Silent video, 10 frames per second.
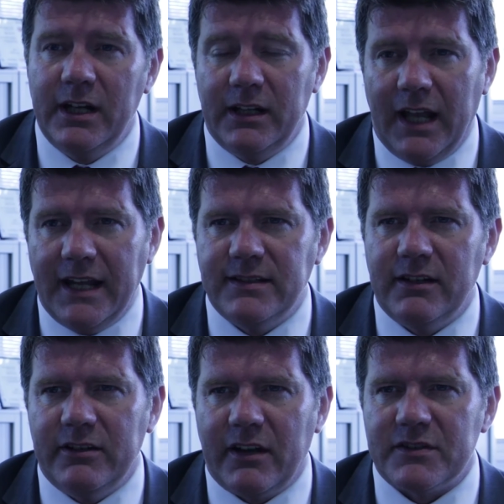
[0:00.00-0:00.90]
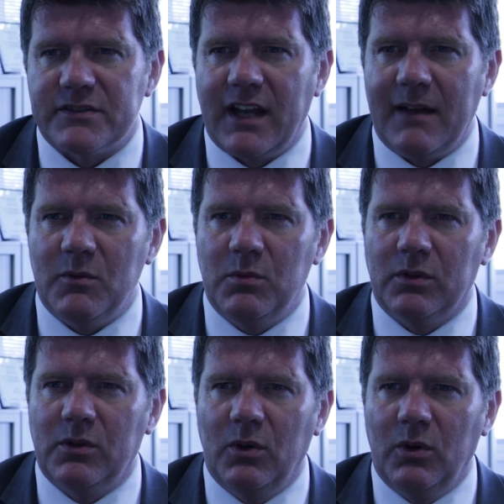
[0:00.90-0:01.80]
Later, another scammer will
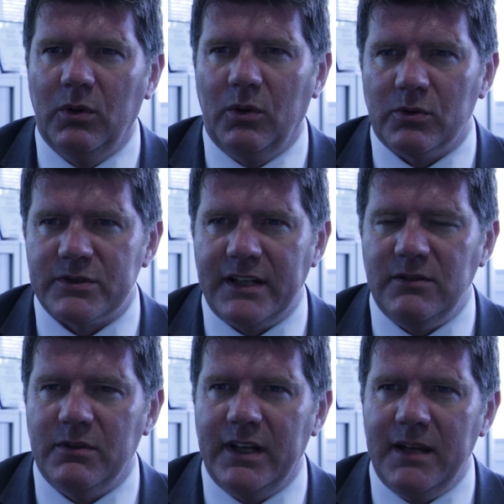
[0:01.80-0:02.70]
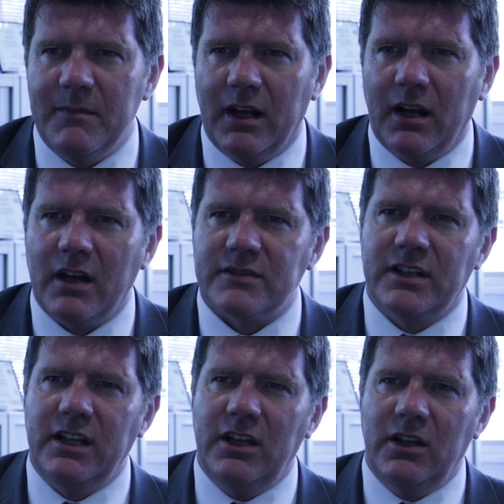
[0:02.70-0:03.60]
call or send you an email
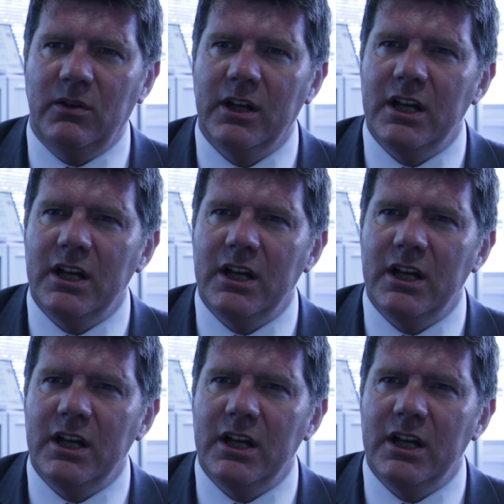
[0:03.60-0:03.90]
asking you